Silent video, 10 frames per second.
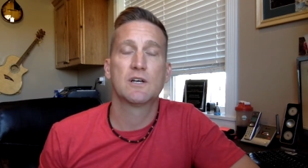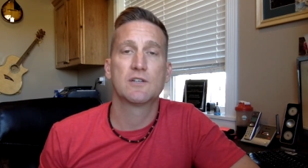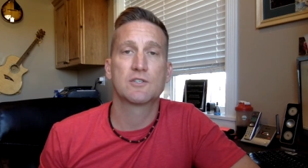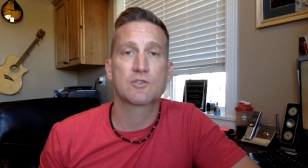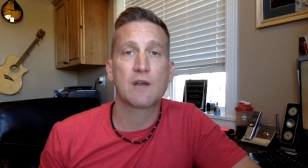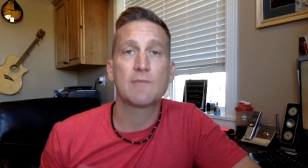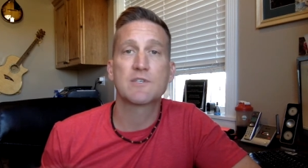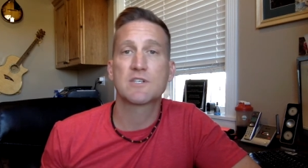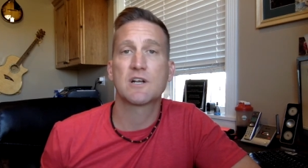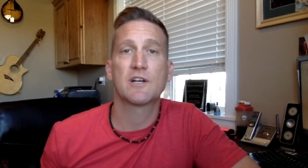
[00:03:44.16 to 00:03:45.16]
Describe the
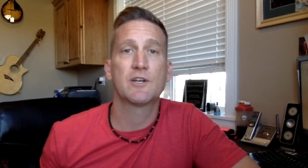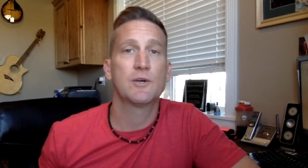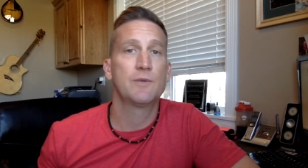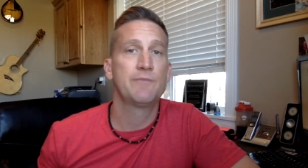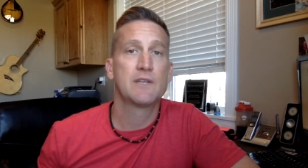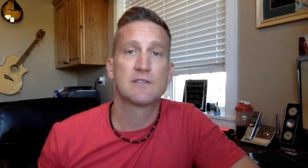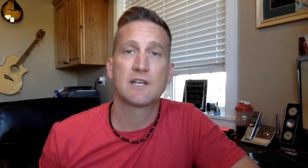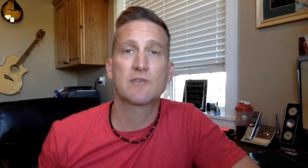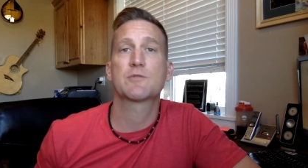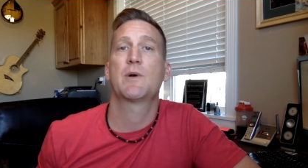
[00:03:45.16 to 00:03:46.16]
scenario.
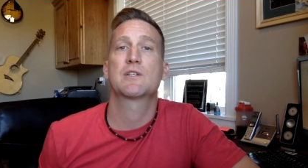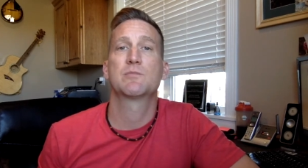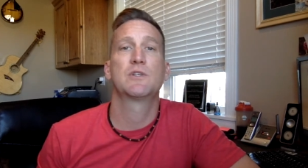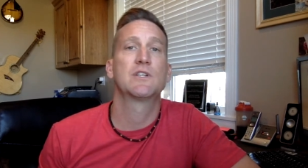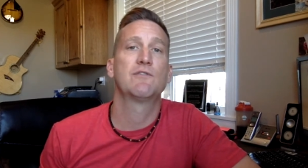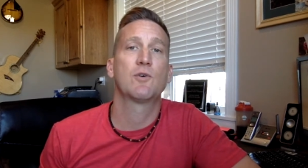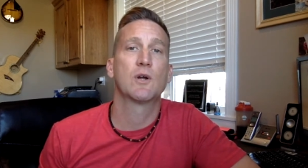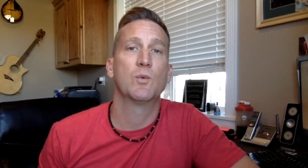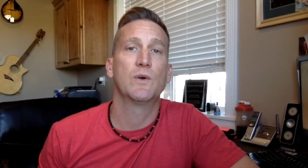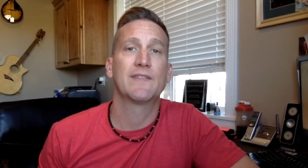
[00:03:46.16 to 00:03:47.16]
Take responsibility
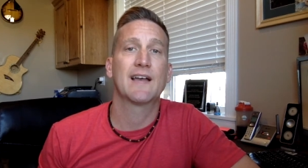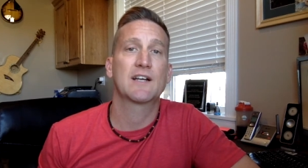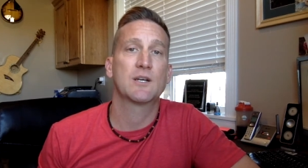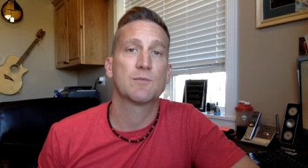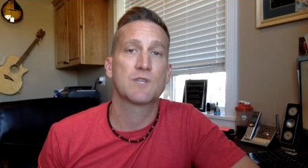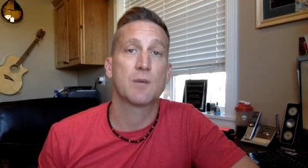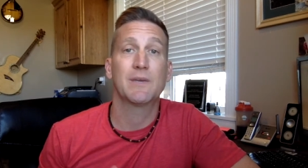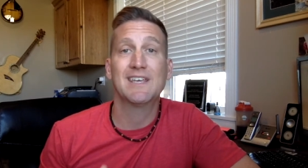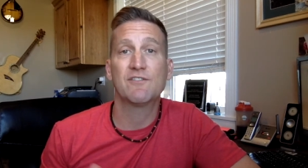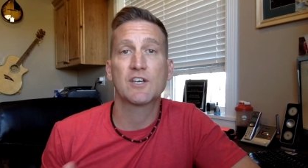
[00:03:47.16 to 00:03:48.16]
for it when that comes up,
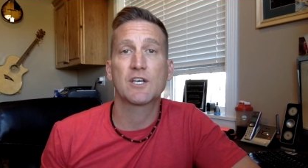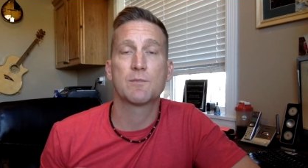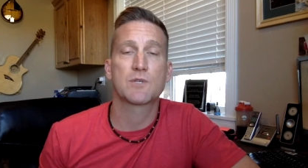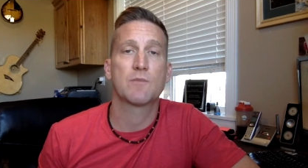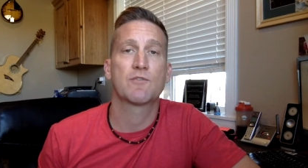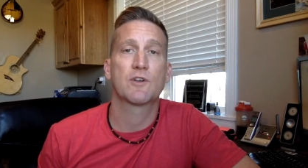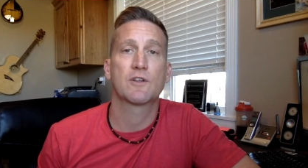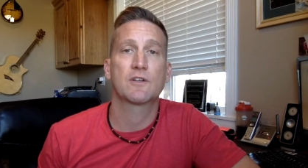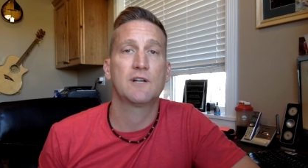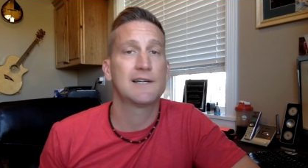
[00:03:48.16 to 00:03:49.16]
if it comes up for
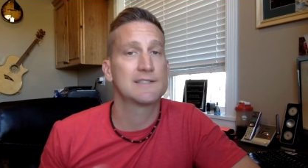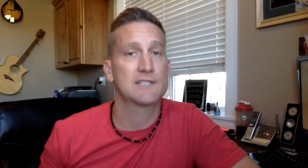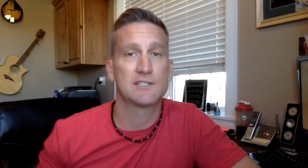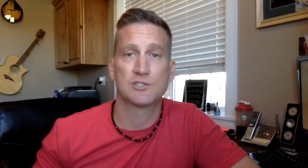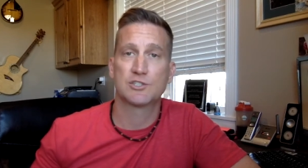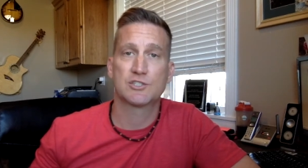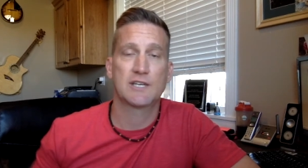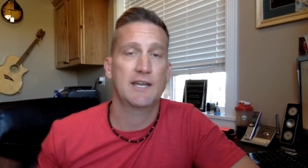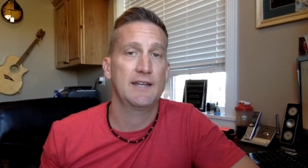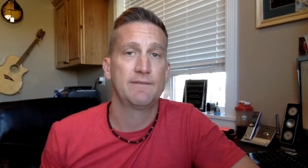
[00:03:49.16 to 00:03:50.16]
other clients, and just
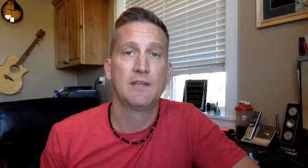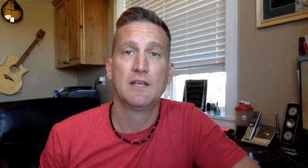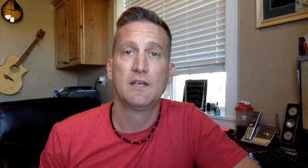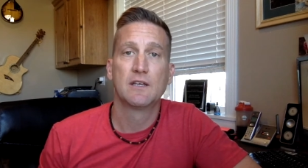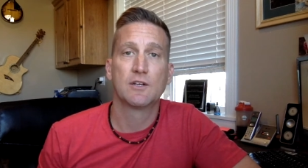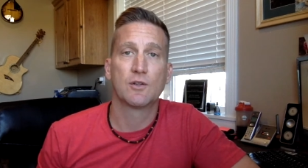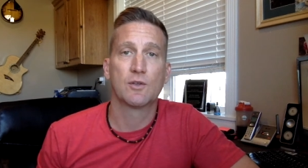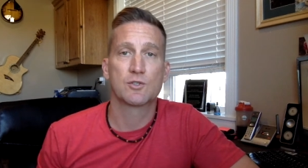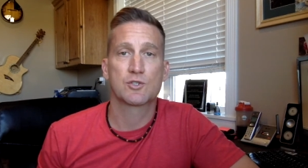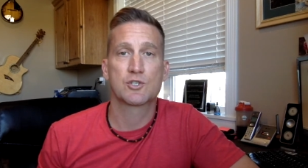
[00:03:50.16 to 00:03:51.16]
say, hey,
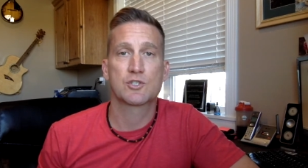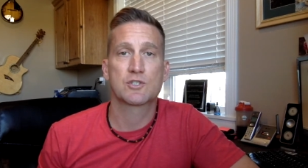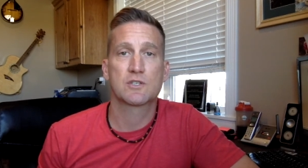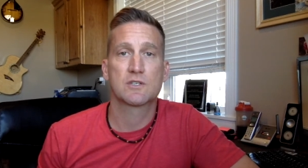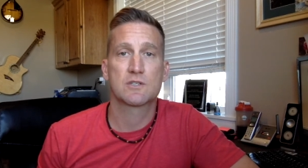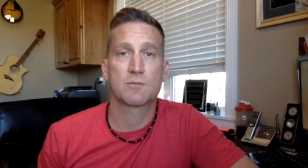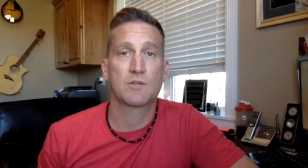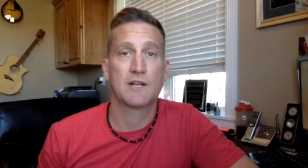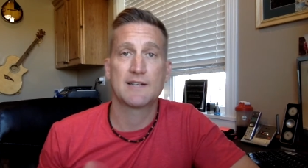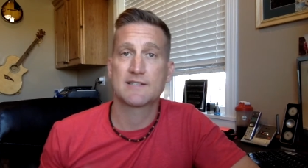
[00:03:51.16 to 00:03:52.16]
those are just some
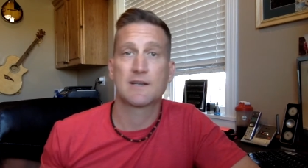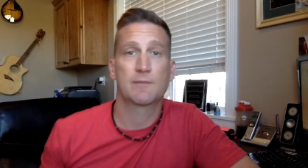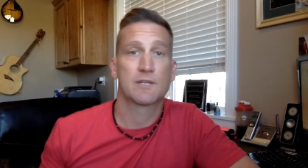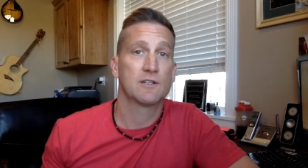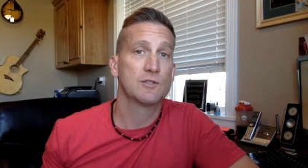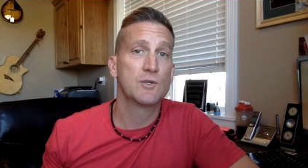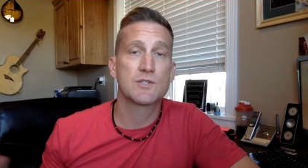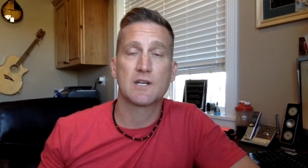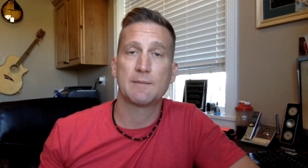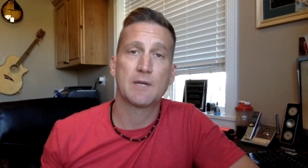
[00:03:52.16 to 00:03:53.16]
clients that I'm going to
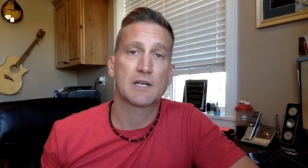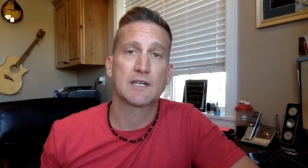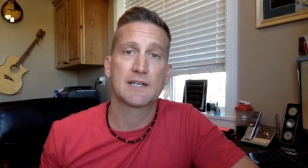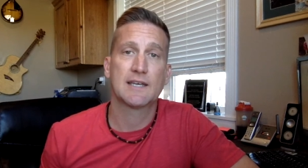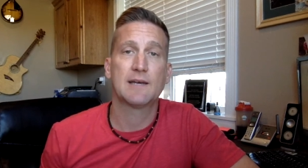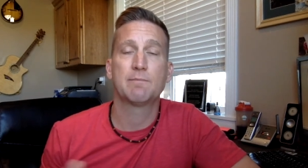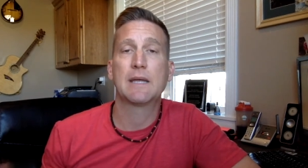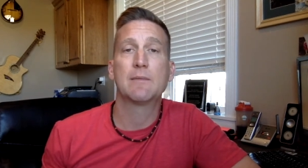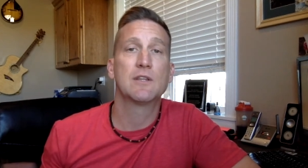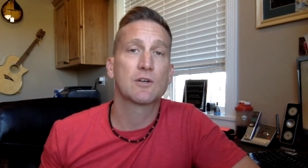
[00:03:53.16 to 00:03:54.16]
lose that I'm not going to get.
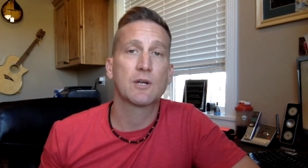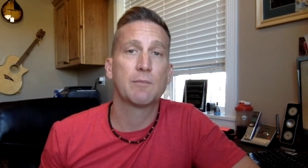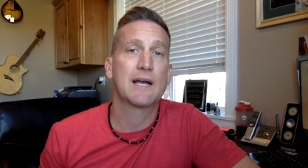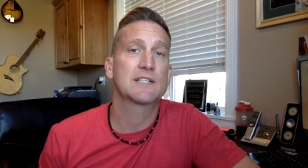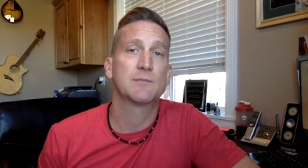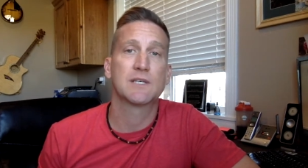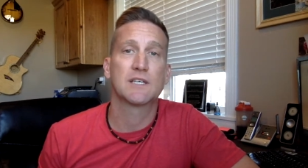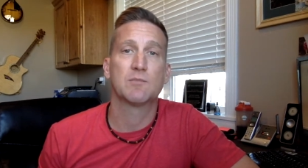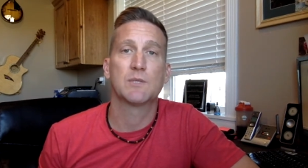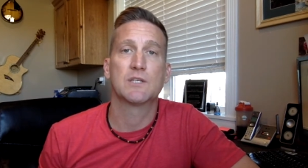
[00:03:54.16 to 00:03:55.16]
Maybe they'll come back to me and
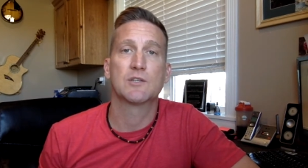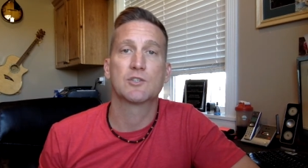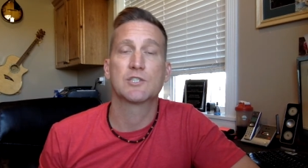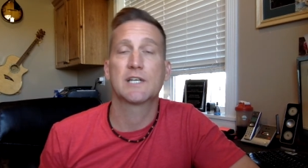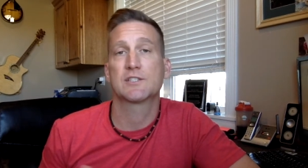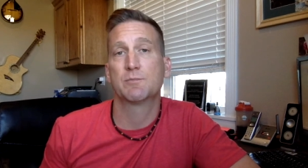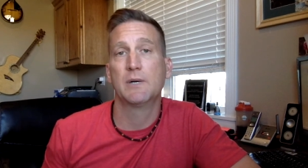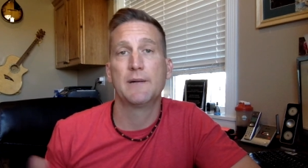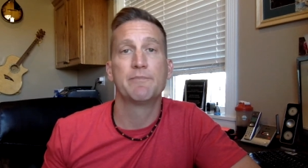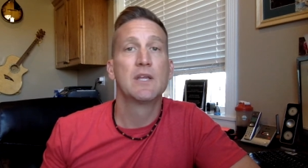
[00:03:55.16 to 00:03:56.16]
give me another chance,
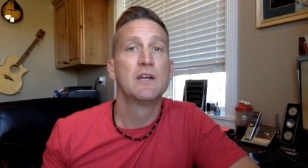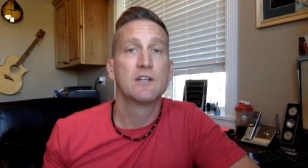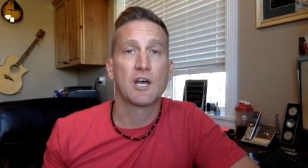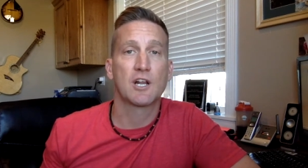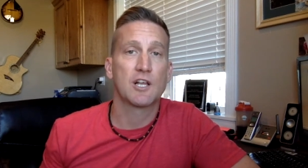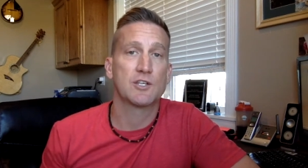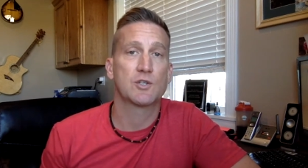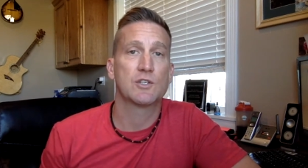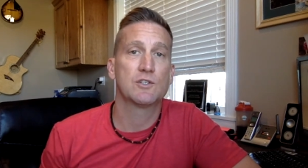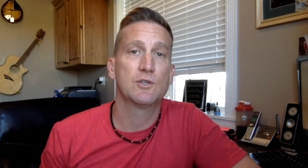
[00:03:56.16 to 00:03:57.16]
but not a lot
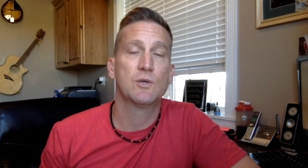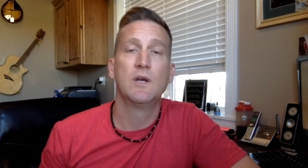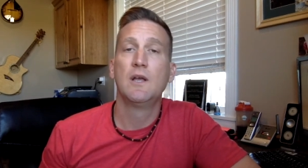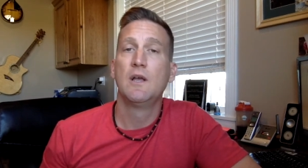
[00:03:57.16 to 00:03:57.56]
you can do.